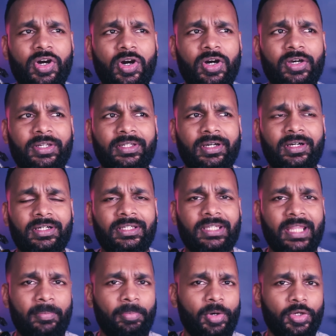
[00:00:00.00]
or a
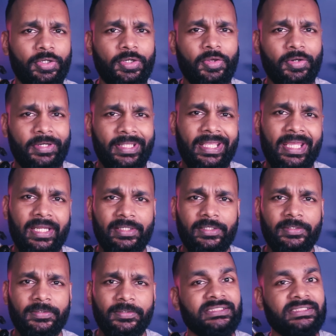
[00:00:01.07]
laboratory head.